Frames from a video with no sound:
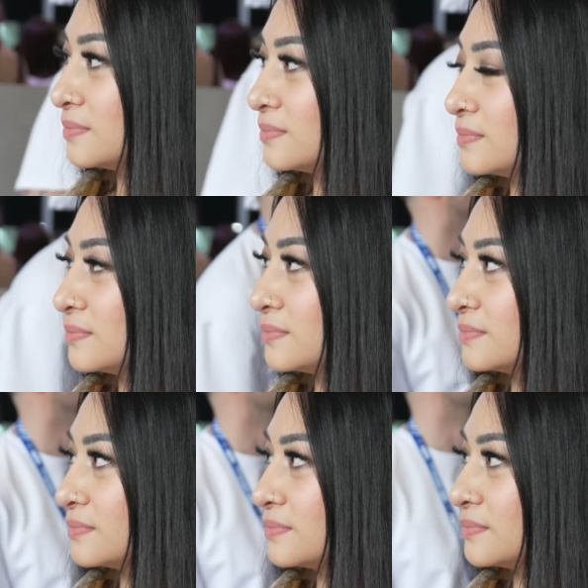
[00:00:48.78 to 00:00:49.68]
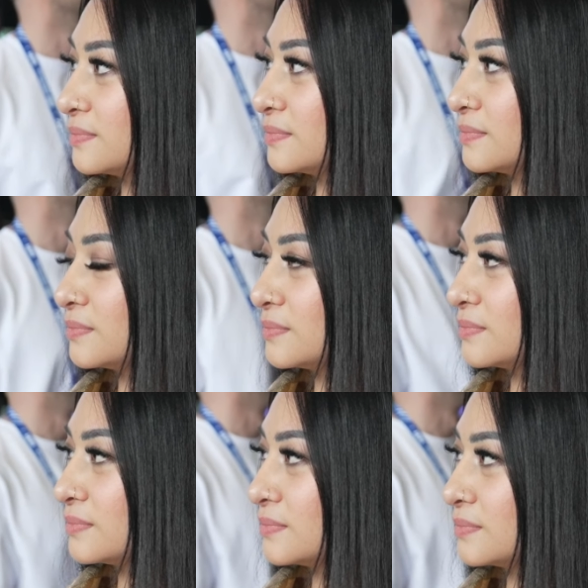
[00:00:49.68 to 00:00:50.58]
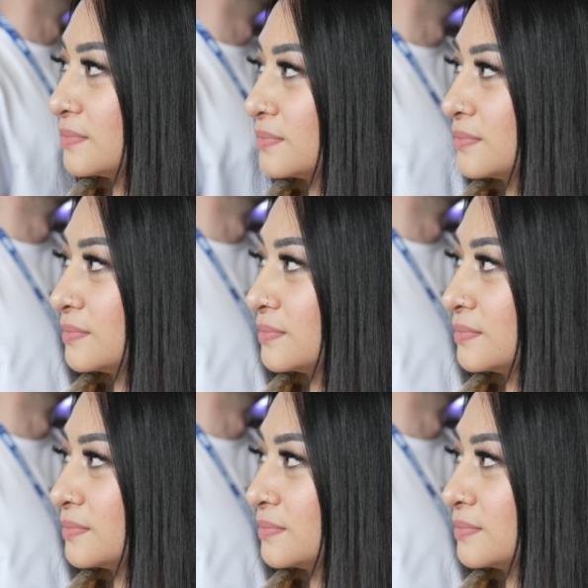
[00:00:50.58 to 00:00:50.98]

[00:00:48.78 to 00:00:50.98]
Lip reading: [no speech]